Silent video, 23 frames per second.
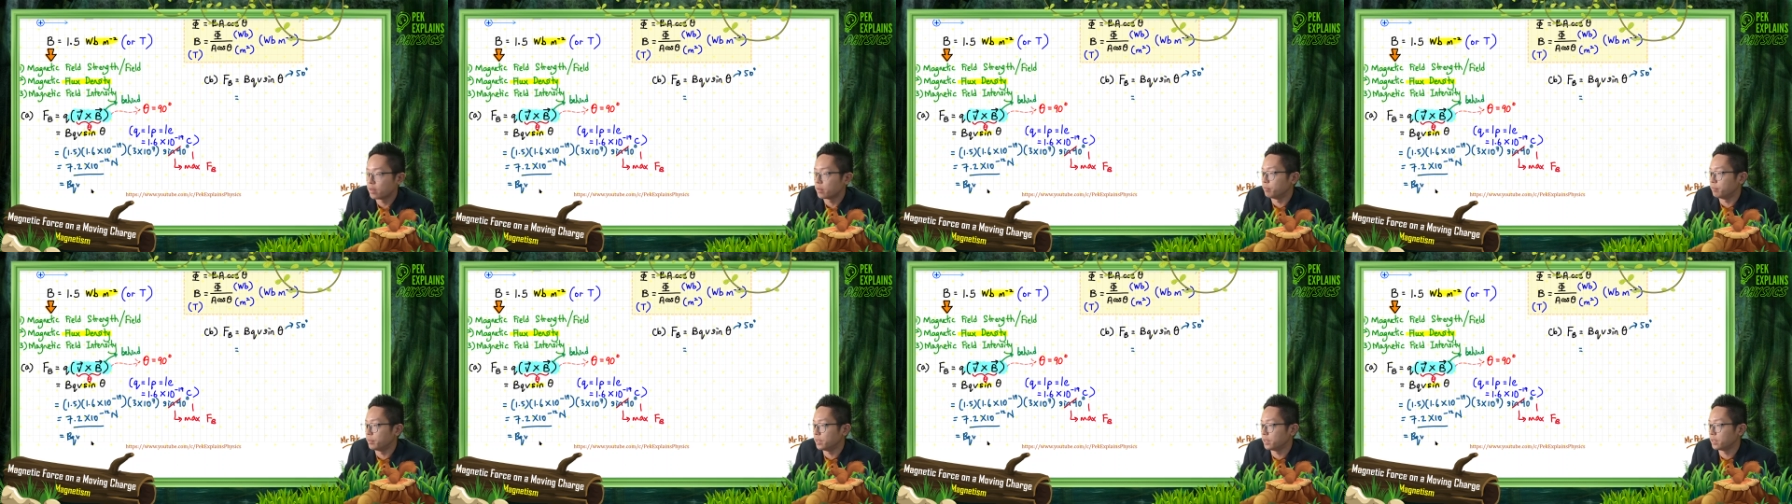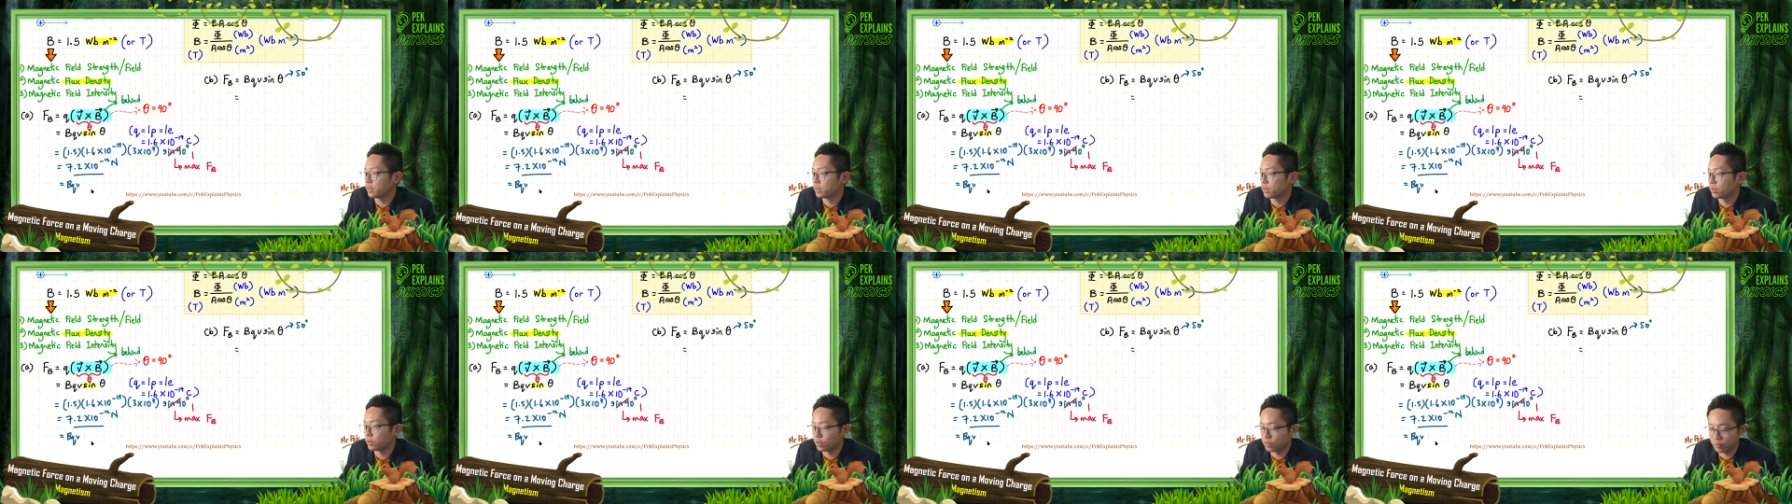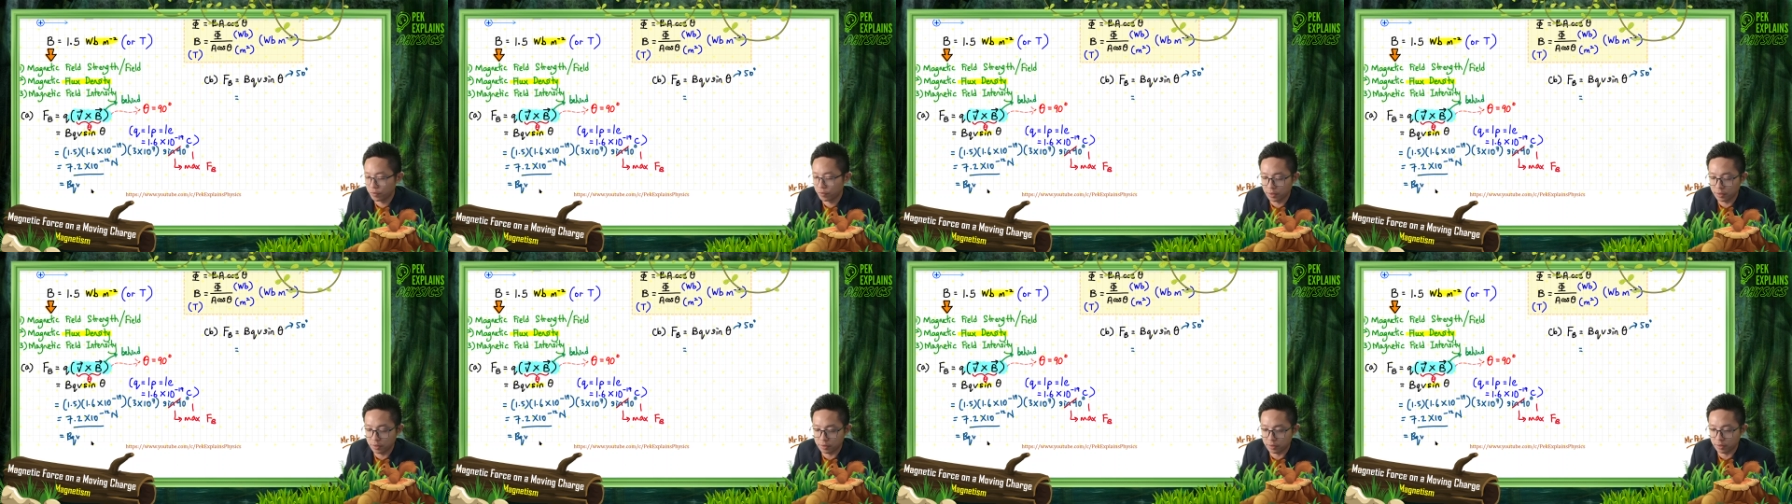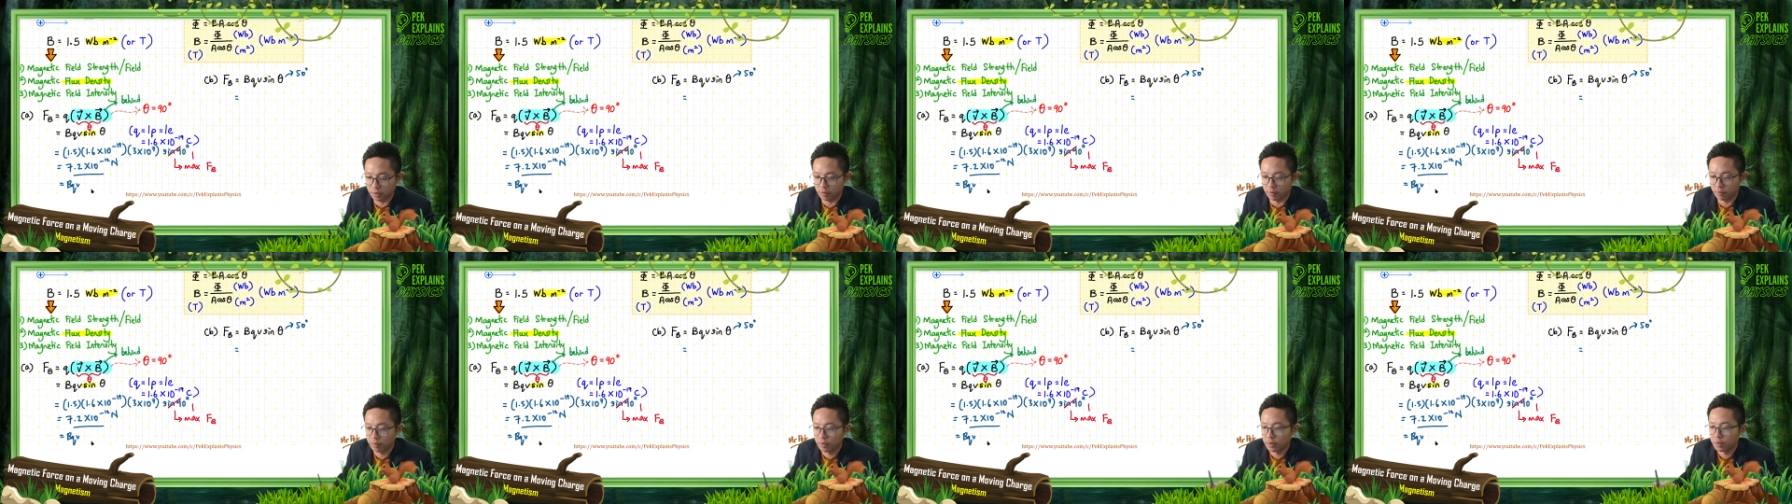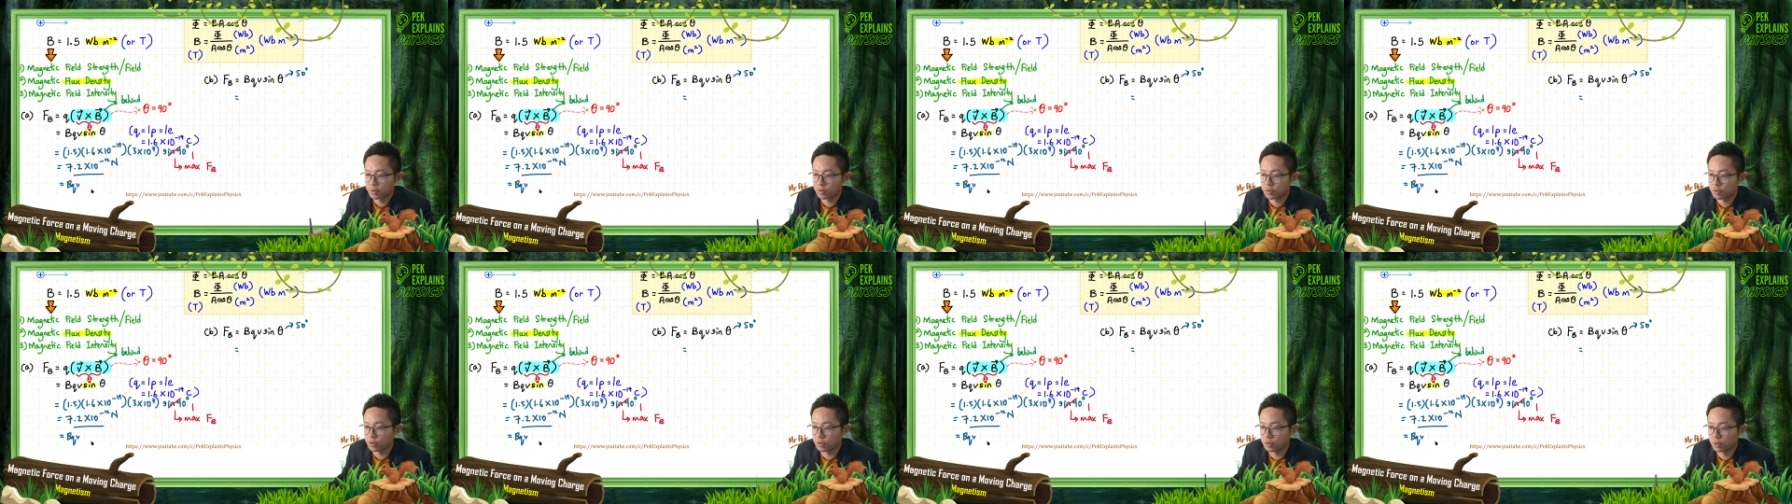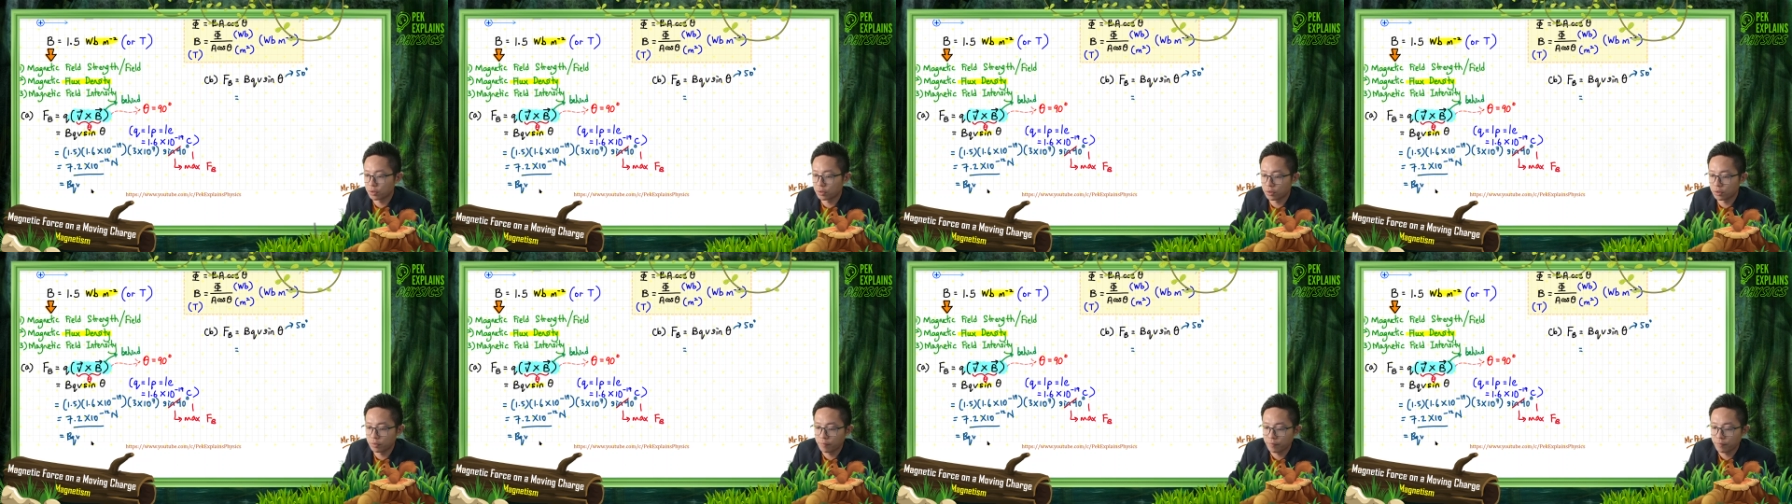BQV itself.
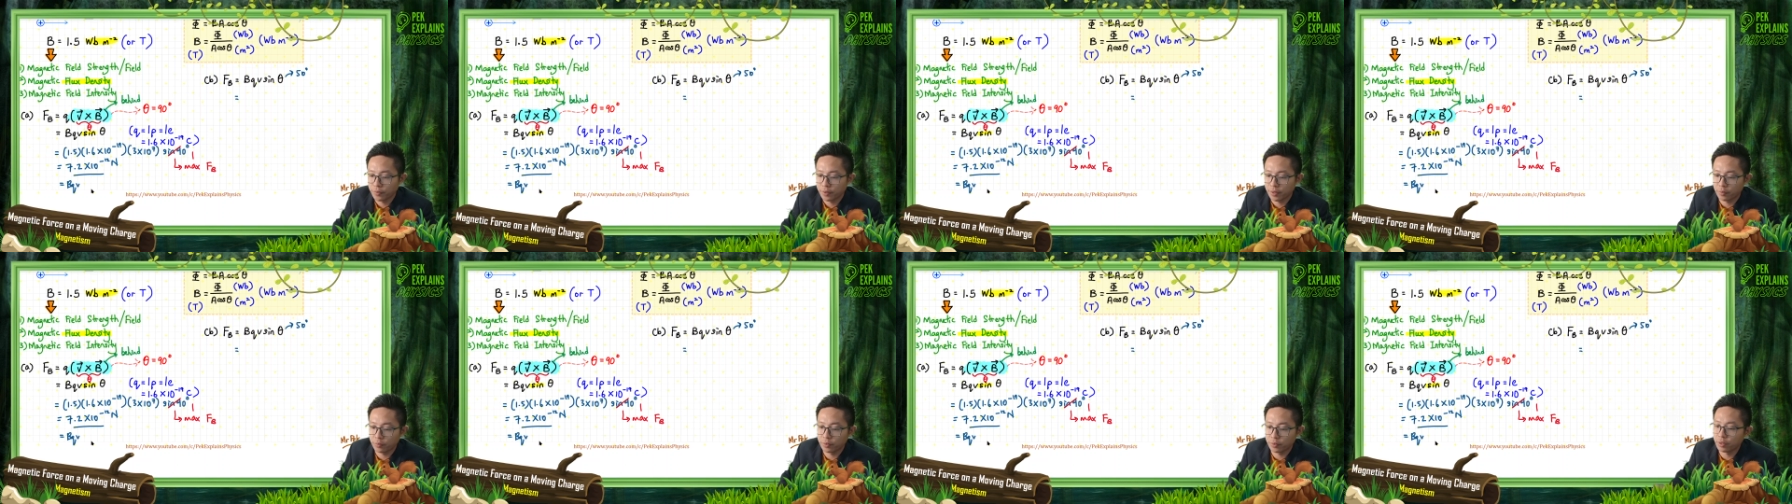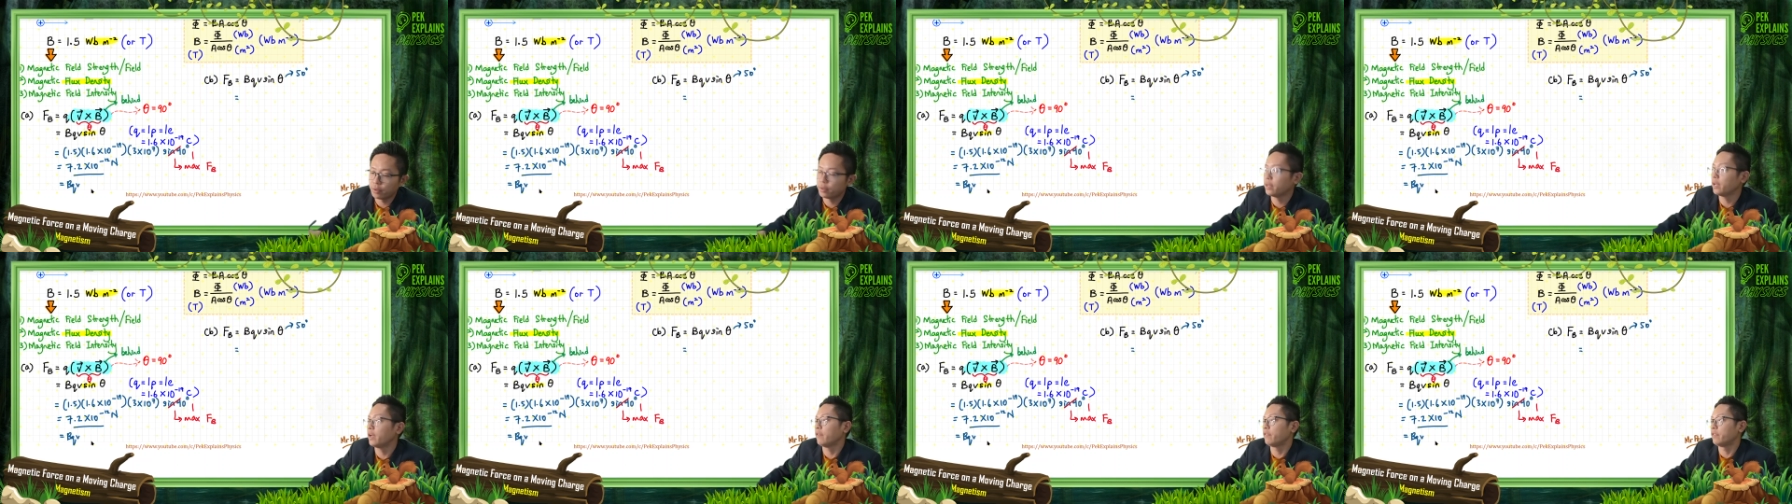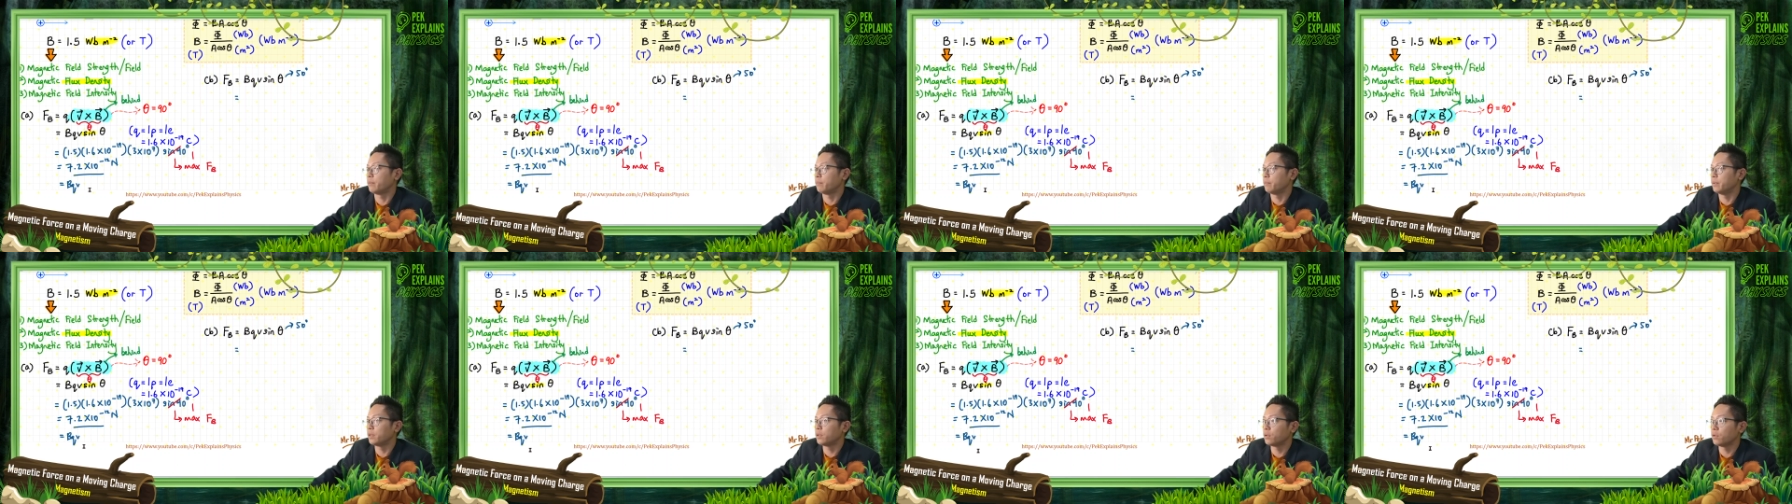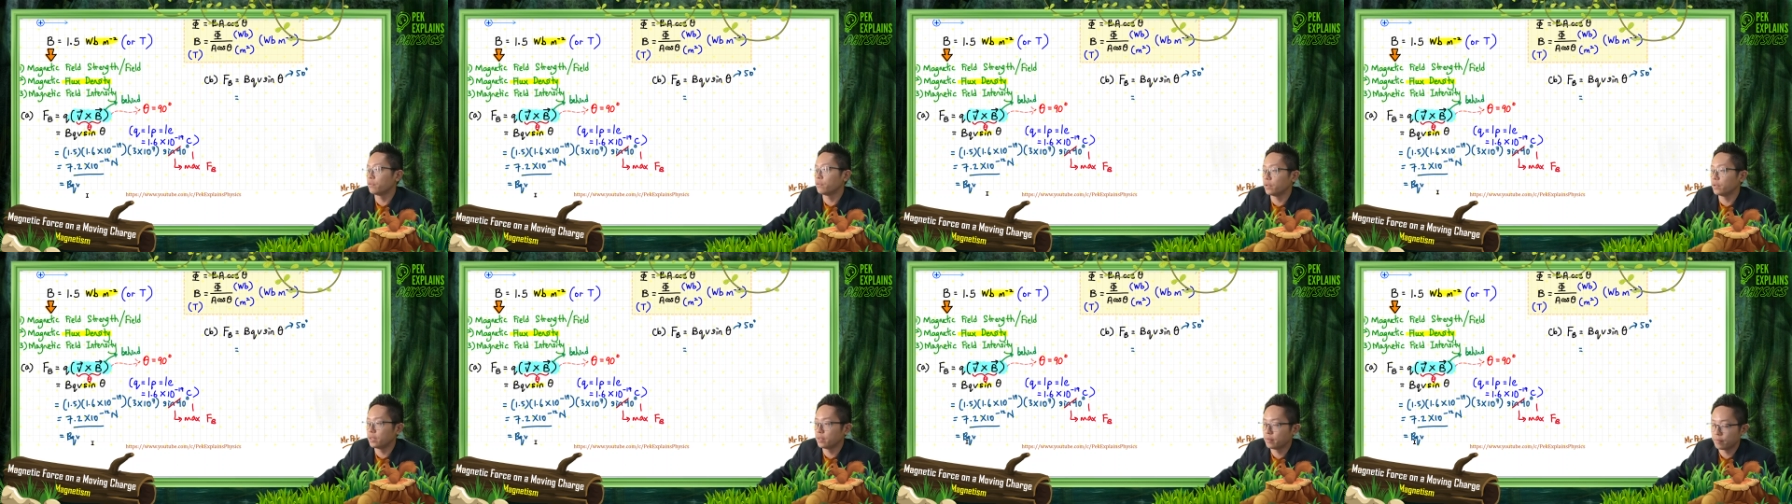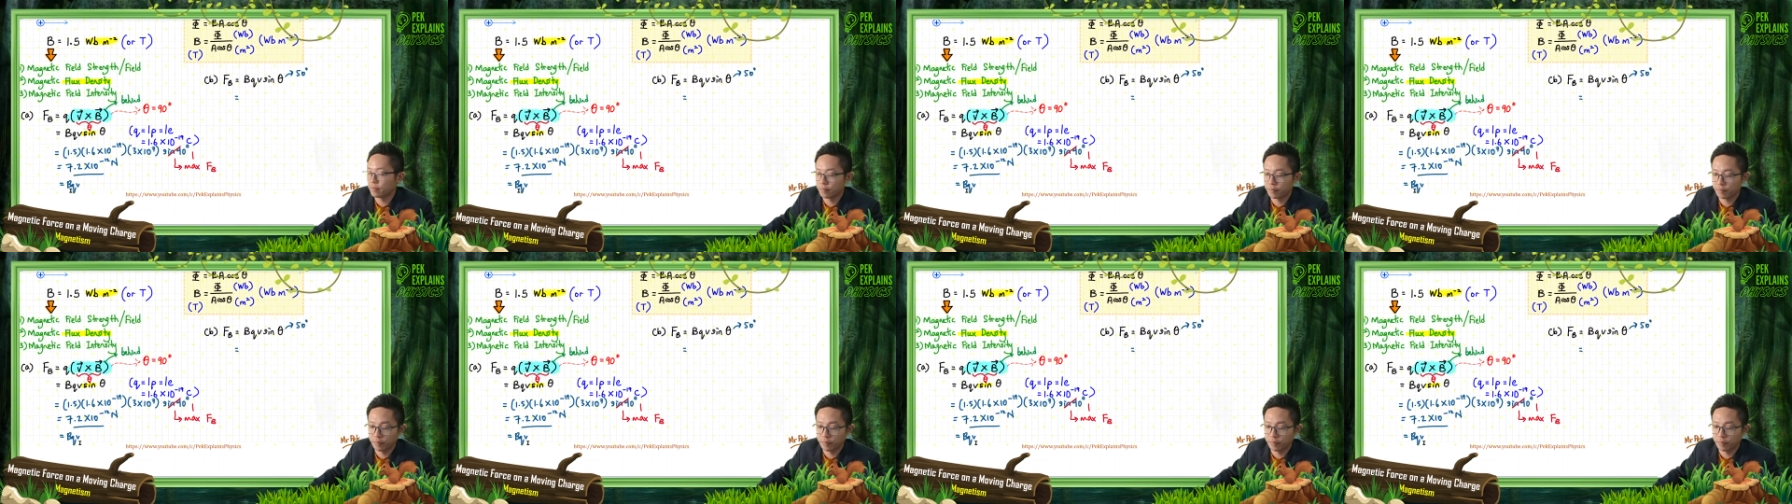So we already have the BQV.